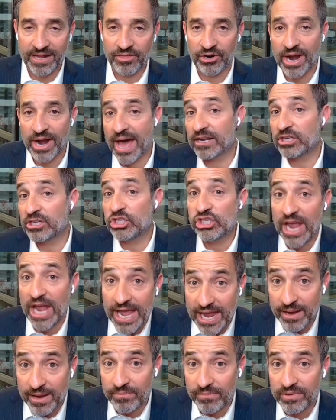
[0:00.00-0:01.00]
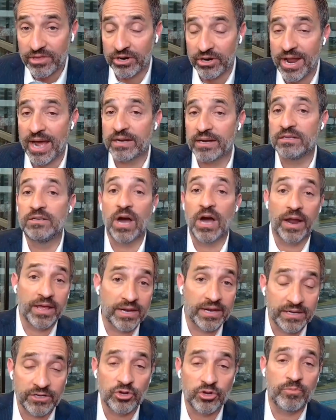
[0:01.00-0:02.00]
They're not ashamed. They're not
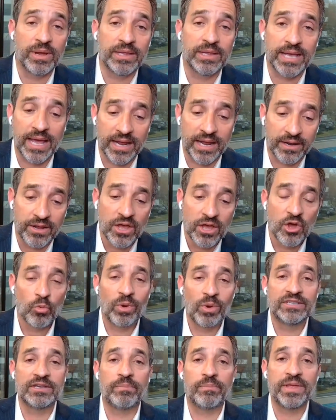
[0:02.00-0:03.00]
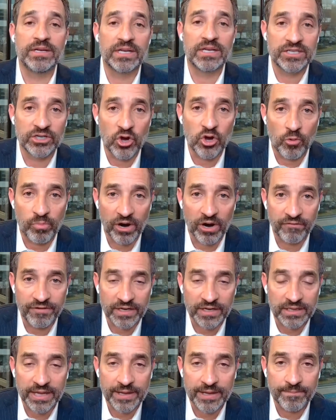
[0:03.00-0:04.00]
gutted and humiliated when something doesn't go
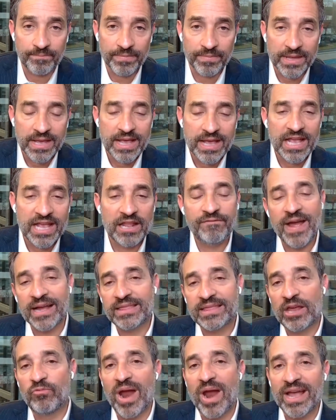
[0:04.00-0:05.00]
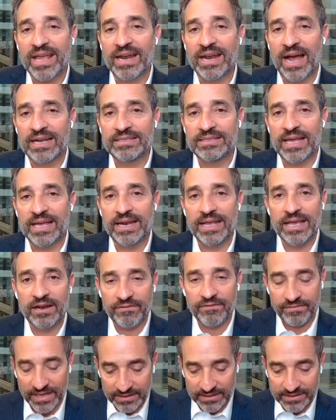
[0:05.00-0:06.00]
perfectly. In fact, they recognize
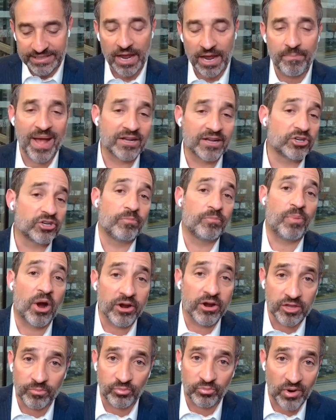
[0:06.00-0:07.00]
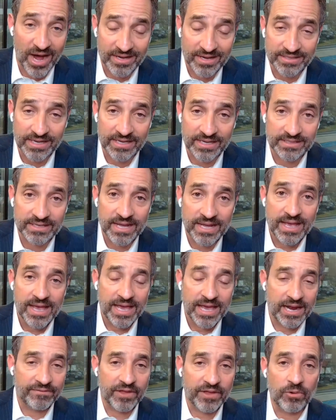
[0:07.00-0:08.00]
that setbacks are a part of the process.
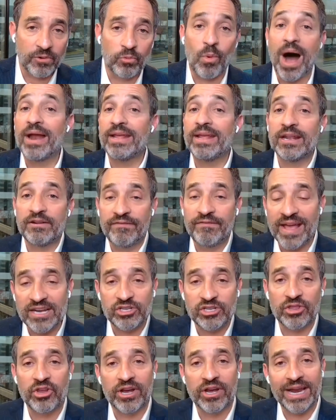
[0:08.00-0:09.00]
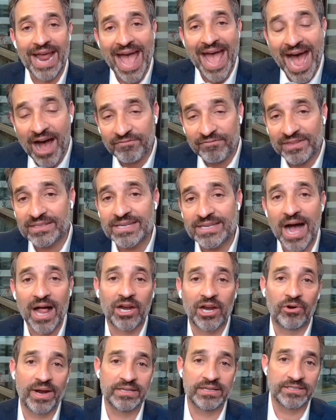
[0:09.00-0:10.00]
And if they want innovation, they're going to have to
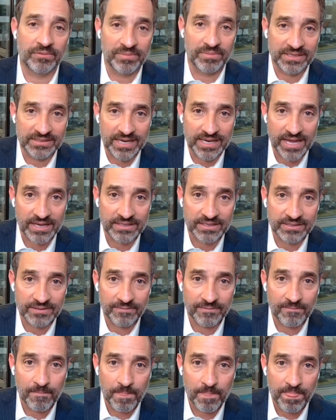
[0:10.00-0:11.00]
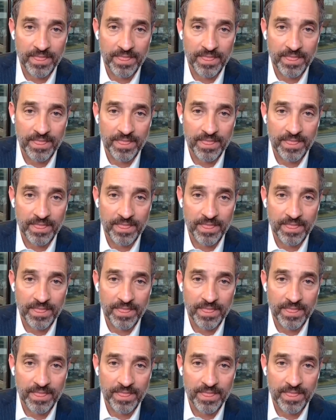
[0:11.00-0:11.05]
tolerate some mistakes.